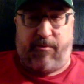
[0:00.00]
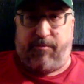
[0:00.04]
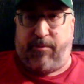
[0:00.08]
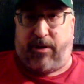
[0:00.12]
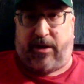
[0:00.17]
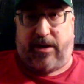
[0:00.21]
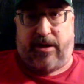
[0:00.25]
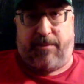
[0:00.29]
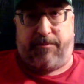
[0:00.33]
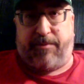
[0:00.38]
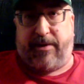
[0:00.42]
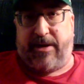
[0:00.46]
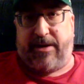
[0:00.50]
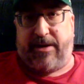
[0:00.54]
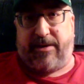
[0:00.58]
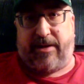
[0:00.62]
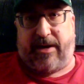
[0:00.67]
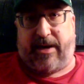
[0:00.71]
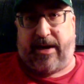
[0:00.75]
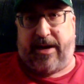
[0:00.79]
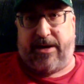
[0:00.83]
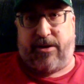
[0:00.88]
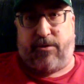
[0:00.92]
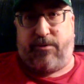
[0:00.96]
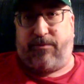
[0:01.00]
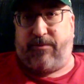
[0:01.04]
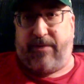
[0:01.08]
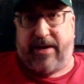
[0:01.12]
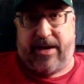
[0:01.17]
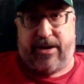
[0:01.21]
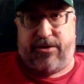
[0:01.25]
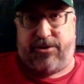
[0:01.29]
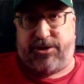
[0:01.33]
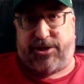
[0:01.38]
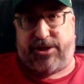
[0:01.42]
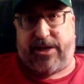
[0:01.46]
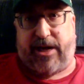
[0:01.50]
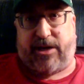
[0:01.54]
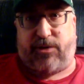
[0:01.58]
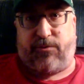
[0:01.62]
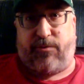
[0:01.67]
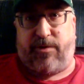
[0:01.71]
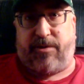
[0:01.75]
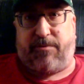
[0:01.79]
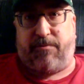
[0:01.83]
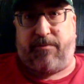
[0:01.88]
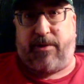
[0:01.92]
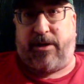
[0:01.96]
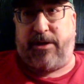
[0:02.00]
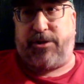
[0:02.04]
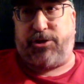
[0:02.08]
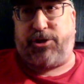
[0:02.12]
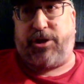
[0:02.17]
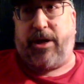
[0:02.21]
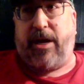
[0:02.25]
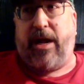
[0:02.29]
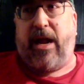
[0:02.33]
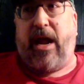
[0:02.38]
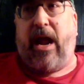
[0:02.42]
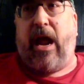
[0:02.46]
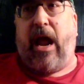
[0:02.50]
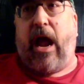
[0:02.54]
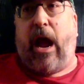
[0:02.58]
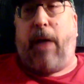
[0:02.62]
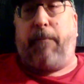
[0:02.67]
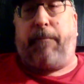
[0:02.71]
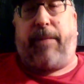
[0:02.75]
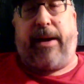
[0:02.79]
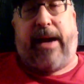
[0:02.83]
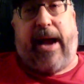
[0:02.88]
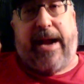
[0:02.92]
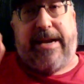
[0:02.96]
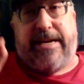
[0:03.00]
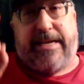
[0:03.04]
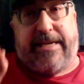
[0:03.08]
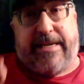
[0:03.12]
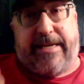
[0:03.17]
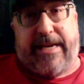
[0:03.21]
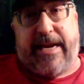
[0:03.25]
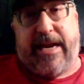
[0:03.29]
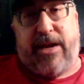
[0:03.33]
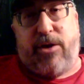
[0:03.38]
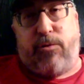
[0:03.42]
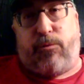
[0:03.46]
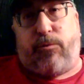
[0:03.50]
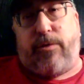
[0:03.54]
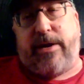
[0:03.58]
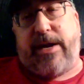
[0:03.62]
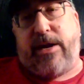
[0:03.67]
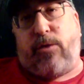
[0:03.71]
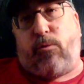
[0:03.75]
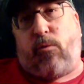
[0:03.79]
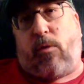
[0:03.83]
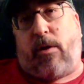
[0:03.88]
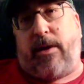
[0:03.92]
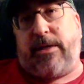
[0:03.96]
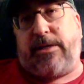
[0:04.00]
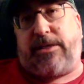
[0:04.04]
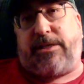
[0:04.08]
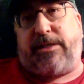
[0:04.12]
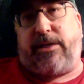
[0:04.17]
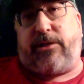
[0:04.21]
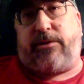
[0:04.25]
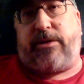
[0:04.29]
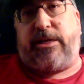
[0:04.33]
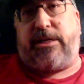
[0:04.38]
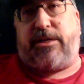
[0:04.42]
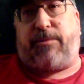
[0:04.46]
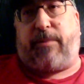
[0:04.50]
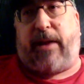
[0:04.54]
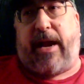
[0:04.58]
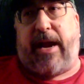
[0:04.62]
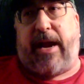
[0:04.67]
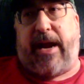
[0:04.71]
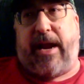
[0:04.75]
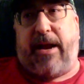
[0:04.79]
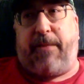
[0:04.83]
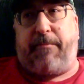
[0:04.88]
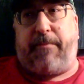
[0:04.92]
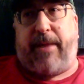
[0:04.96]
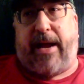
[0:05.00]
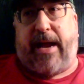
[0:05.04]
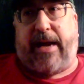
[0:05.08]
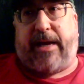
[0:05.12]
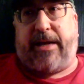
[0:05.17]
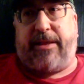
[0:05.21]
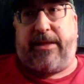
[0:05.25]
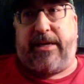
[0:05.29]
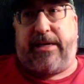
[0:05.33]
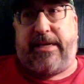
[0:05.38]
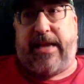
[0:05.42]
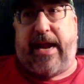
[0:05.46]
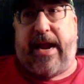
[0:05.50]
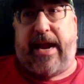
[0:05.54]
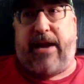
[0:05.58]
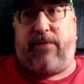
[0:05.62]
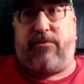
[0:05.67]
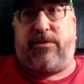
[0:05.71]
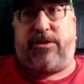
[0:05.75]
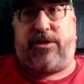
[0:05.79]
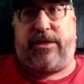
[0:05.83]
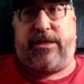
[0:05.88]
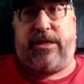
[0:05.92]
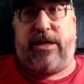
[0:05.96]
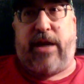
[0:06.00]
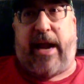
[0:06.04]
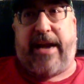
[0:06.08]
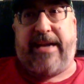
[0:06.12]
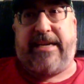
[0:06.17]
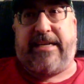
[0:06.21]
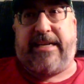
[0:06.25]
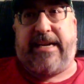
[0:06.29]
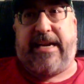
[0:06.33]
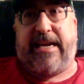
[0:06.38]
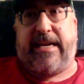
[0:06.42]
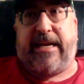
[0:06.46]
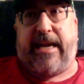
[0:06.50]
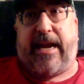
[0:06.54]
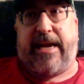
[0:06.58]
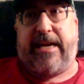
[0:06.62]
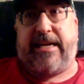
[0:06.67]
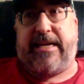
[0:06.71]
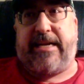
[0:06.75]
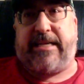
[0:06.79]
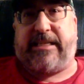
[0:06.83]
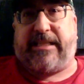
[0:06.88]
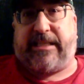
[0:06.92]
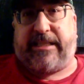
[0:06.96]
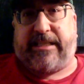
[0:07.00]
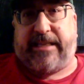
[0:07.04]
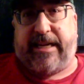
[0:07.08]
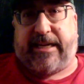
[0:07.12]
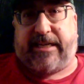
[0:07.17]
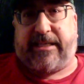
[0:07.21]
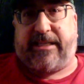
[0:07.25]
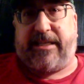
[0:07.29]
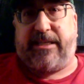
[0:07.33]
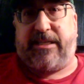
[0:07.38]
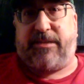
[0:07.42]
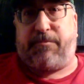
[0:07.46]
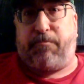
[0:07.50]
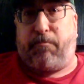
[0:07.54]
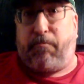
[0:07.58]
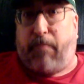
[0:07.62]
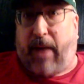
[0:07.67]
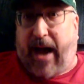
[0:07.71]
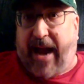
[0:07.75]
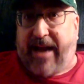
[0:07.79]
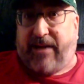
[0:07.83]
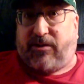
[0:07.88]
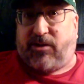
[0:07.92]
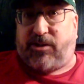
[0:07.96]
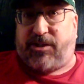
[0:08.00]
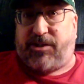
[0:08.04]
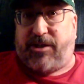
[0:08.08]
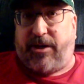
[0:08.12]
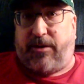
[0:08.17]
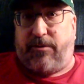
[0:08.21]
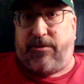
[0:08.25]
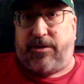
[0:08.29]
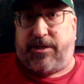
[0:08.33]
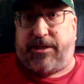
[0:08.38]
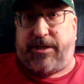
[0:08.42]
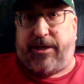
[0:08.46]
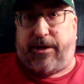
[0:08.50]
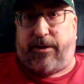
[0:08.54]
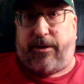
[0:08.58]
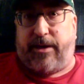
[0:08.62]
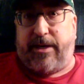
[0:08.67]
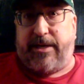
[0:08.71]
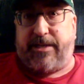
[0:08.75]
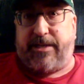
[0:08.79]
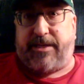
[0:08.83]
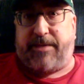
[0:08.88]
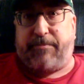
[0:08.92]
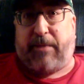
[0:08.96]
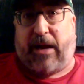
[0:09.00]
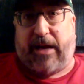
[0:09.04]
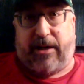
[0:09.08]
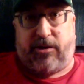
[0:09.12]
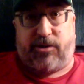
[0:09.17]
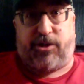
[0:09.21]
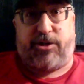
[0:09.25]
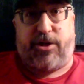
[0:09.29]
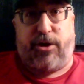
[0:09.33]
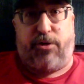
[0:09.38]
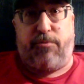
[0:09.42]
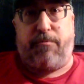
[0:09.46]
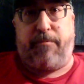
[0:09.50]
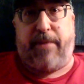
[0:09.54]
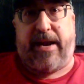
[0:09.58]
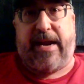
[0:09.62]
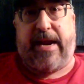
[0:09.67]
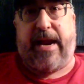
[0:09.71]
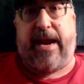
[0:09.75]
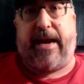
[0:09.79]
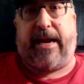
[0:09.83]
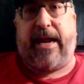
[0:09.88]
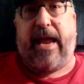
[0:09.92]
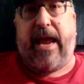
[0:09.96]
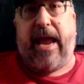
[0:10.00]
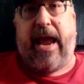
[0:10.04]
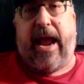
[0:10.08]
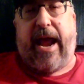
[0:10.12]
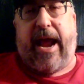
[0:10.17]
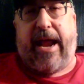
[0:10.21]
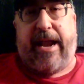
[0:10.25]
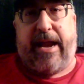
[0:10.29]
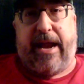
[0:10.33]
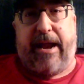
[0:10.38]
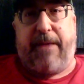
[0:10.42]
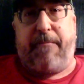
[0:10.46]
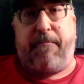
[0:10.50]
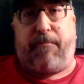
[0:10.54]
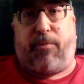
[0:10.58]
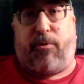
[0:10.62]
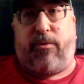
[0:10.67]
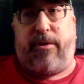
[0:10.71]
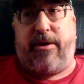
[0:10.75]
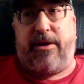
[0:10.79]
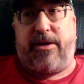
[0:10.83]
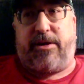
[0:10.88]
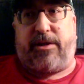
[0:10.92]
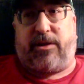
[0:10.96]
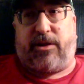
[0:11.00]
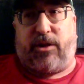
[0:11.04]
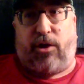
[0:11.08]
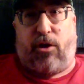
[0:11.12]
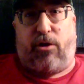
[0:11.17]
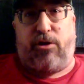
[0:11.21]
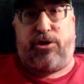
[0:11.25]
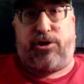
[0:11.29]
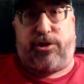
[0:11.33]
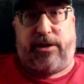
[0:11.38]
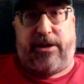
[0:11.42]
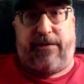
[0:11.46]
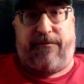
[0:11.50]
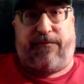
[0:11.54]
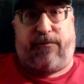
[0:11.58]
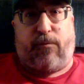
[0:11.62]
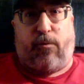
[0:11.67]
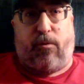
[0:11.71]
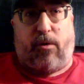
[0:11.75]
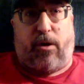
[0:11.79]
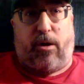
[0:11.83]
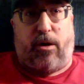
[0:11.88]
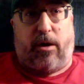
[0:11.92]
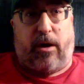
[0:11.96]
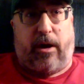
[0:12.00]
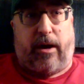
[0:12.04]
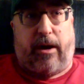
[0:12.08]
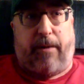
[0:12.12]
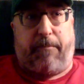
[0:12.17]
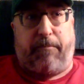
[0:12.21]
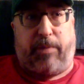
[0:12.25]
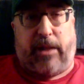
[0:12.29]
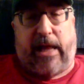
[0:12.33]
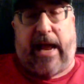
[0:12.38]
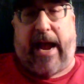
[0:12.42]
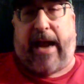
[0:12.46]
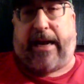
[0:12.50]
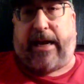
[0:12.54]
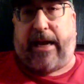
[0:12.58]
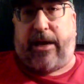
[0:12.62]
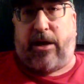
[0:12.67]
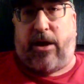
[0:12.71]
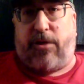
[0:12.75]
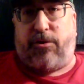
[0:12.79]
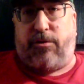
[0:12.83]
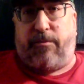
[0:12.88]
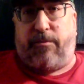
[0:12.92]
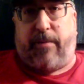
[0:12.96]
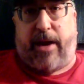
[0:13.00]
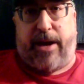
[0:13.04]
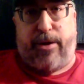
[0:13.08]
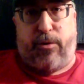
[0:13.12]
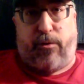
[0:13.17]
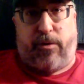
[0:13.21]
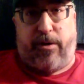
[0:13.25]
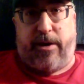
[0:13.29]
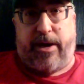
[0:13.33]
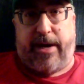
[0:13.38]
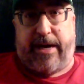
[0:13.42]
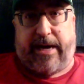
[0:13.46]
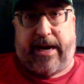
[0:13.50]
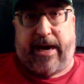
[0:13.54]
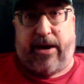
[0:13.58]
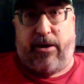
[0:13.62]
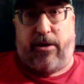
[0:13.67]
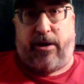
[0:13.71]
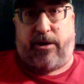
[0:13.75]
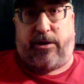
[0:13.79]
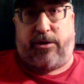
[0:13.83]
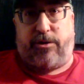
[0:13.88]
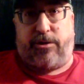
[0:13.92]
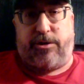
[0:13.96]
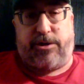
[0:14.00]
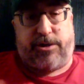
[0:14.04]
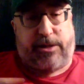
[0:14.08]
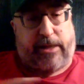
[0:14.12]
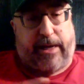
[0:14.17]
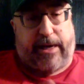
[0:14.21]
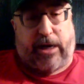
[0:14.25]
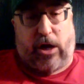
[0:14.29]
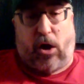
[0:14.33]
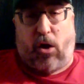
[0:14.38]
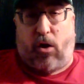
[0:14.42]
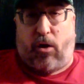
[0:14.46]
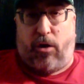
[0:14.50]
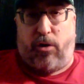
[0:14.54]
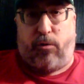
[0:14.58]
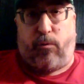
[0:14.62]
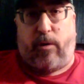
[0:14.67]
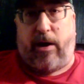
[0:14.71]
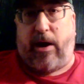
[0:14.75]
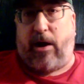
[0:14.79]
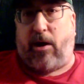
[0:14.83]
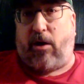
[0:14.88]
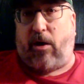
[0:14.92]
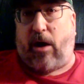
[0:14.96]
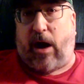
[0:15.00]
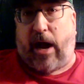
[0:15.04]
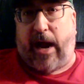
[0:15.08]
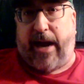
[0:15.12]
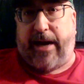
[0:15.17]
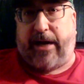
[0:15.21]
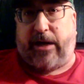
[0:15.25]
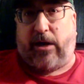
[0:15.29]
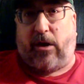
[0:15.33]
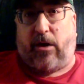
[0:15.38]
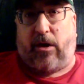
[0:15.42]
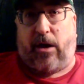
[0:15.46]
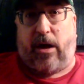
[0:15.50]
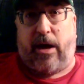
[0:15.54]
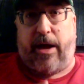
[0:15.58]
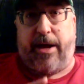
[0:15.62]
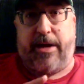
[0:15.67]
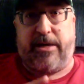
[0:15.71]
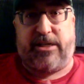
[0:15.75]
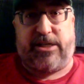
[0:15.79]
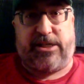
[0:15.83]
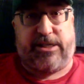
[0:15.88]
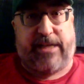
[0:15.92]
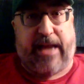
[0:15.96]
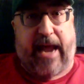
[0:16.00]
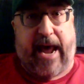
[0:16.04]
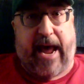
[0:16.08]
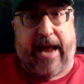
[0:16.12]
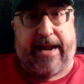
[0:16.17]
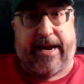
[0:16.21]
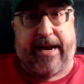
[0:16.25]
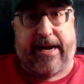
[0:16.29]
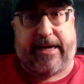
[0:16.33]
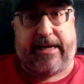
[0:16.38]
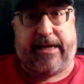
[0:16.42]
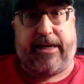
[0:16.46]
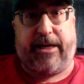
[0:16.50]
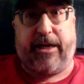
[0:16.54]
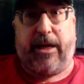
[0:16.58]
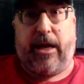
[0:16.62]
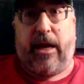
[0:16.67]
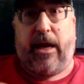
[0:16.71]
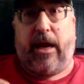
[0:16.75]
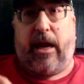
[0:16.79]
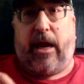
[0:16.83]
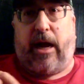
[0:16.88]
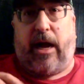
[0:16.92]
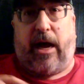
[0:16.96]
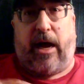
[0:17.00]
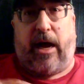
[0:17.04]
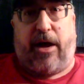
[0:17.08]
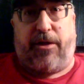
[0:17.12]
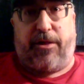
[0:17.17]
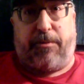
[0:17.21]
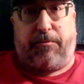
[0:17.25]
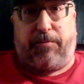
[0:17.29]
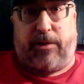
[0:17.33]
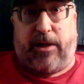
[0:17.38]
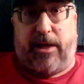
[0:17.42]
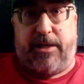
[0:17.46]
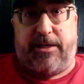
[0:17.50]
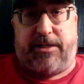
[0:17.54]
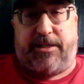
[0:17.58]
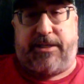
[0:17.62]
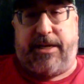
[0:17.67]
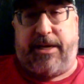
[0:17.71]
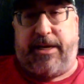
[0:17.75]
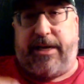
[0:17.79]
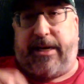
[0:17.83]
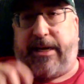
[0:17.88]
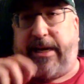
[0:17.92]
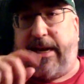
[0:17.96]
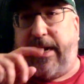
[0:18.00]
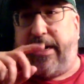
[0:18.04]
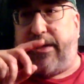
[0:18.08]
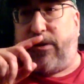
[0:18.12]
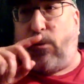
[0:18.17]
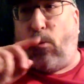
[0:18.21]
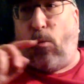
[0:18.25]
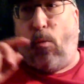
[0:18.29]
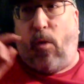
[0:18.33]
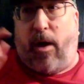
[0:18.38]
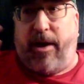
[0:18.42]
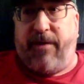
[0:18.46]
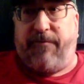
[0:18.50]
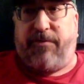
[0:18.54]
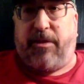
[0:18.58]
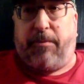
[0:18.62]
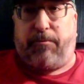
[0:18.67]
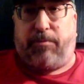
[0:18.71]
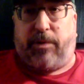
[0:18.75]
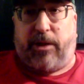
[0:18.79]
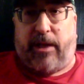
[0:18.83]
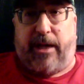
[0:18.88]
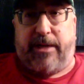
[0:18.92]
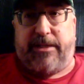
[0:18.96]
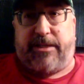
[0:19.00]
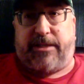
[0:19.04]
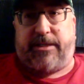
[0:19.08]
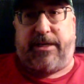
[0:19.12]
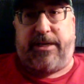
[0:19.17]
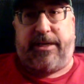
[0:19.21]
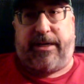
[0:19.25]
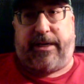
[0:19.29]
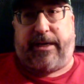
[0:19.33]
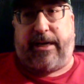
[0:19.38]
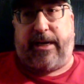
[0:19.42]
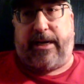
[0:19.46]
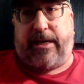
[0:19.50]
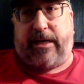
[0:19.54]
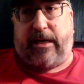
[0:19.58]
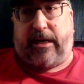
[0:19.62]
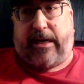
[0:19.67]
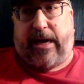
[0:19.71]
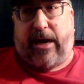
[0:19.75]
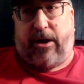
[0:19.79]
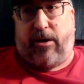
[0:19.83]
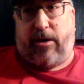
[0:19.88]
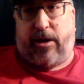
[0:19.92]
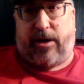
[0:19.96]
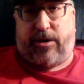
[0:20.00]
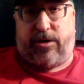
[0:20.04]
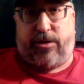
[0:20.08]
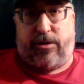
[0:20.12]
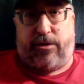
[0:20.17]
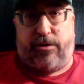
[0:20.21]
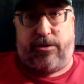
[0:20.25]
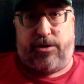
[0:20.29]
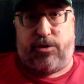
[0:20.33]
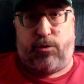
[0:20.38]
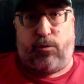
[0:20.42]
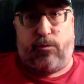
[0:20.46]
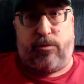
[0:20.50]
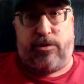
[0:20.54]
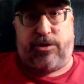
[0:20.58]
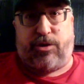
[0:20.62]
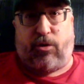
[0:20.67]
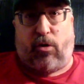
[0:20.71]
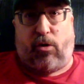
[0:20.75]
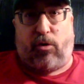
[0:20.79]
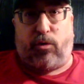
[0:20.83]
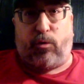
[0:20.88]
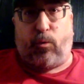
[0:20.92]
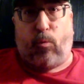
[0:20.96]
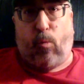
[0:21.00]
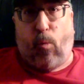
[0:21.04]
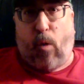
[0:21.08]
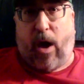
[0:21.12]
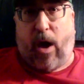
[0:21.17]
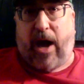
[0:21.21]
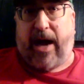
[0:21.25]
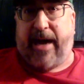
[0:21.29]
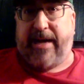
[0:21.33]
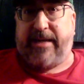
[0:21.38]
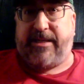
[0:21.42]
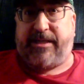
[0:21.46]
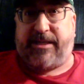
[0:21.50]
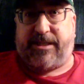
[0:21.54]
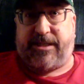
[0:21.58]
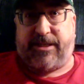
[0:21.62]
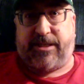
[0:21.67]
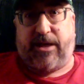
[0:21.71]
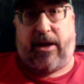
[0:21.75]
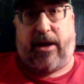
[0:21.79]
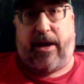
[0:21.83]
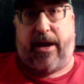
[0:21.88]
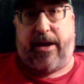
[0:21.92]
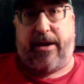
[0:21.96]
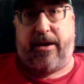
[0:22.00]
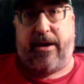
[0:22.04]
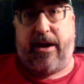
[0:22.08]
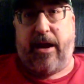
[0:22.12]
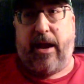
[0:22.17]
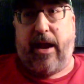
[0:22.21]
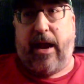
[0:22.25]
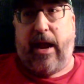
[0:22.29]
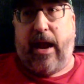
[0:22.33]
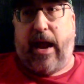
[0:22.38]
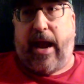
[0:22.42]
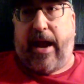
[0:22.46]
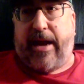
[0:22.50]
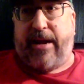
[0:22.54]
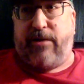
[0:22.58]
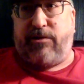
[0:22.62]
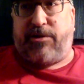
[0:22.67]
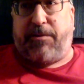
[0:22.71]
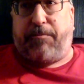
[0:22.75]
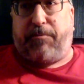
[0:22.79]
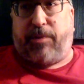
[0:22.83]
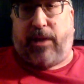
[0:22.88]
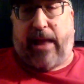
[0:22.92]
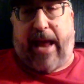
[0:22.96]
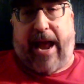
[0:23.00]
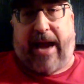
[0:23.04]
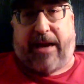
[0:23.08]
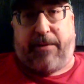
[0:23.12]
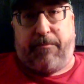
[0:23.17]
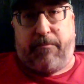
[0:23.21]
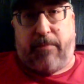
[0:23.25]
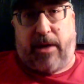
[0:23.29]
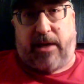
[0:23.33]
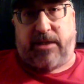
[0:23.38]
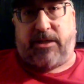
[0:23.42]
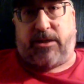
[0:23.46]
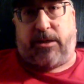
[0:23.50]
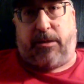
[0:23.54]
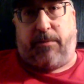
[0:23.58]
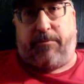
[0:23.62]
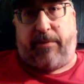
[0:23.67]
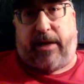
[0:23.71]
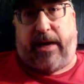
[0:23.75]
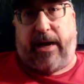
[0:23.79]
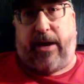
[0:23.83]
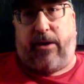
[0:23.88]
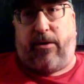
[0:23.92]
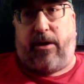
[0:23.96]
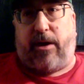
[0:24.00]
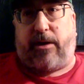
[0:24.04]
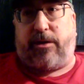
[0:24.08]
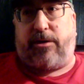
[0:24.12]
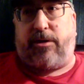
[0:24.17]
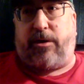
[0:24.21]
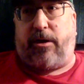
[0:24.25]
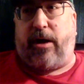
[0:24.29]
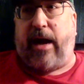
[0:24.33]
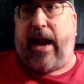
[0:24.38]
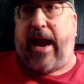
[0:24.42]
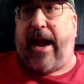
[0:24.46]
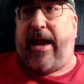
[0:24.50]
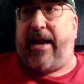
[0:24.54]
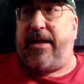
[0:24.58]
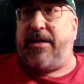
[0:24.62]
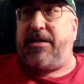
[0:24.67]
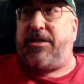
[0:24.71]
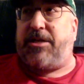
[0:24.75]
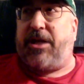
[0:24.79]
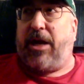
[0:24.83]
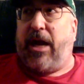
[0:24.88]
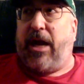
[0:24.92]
book company that I don't intersect with much. But I did read one series by him back in the day. It was 1996's Milestone series, Milestone being an imprint largely for black and other minority characters like Hardware, Icon, Static, the Blood Syndicate. One of the Blood Syndicate characters was called Wise Son, and he was a black Muslim character, and